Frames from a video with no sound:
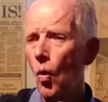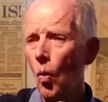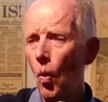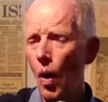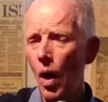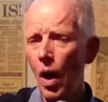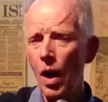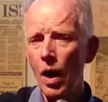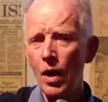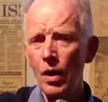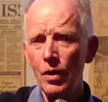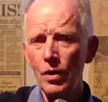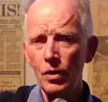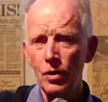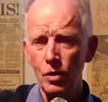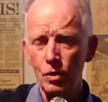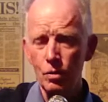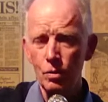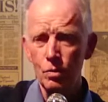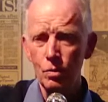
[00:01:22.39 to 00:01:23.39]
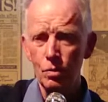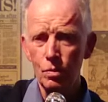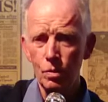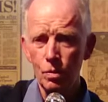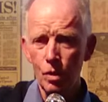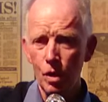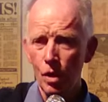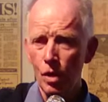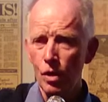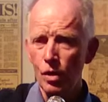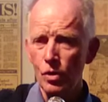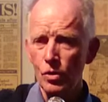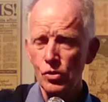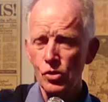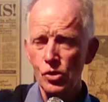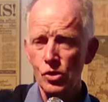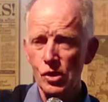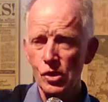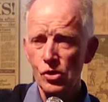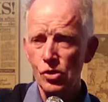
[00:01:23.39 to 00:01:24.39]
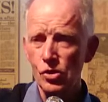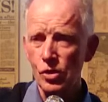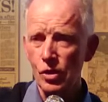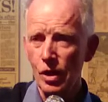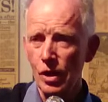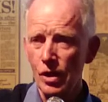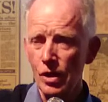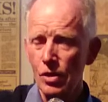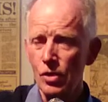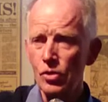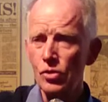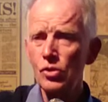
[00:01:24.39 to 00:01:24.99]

Why you Sister